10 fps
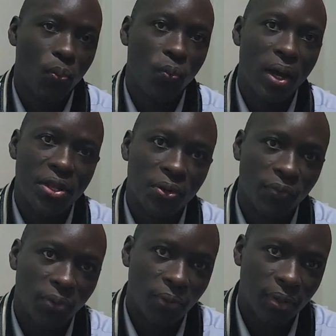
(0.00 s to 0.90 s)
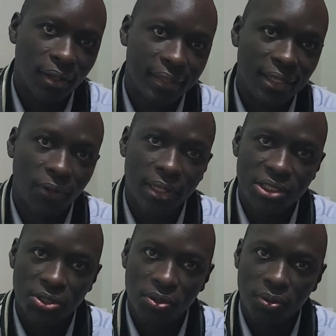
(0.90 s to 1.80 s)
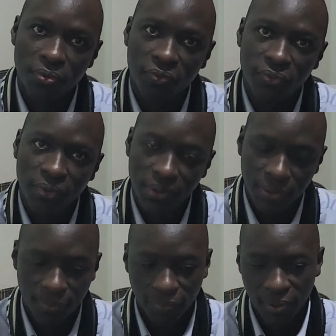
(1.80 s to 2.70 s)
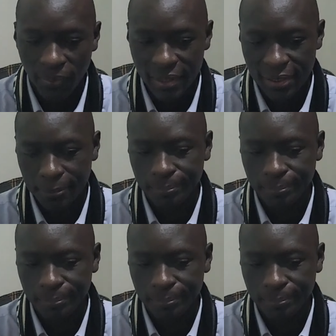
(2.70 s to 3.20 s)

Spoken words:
where you're at the location of your followers,